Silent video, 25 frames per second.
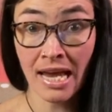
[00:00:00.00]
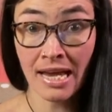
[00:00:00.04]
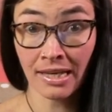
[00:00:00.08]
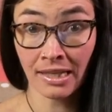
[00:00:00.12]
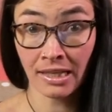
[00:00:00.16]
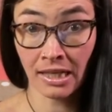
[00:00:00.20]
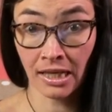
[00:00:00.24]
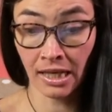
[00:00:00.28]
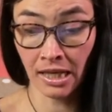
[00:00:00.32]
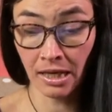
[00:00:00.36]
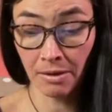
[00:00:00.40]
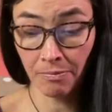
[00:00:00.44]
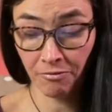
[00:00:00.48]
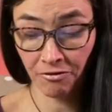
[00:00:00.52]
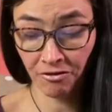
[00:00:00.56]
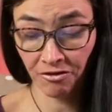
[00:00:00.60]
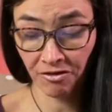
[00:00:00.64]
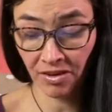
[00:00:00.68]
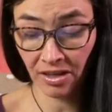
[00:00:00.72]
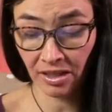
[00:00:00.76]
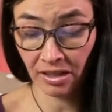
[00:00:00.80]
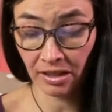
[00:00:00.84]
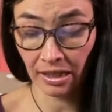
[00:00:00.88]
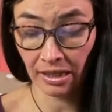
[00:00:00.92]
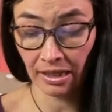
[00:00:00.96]
"Keep
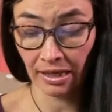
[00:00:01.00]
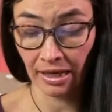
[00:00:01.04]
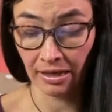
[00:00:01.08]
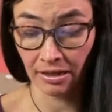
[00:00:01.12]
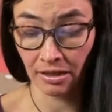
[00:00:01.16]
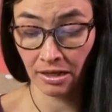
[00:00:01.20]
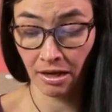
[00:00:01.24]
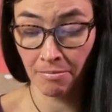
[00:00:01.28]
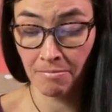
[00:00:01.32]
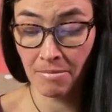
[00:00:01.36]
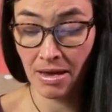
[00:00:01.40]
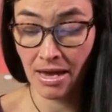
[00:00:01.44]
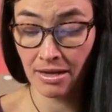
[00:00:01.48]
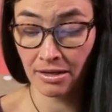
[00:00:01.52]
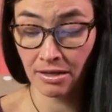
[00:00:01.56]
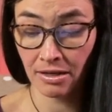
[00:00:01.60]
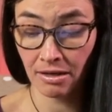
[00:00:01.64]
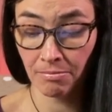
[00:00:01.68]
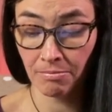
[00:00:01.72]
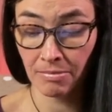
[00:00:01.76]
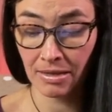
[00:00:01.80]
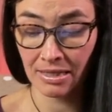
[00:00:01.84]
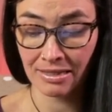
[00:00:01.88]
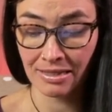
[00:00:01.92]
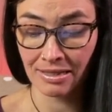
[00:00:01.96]
filling it," commanded
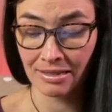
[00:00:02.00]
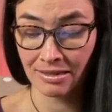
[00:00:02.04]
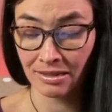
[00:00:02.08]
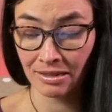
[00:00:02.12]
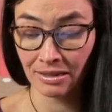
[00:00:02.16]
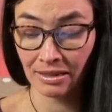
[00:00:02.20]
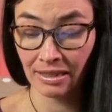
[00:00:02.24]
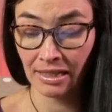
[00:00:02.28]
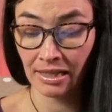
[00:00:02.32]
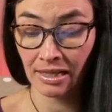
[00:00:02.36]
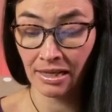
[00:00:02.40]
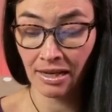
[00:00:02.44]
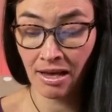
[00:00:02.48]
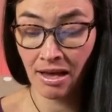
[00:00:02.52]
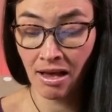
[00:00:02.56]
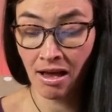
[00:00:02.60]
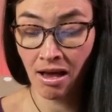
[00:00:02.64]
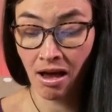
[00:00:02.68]
Mrs. Li.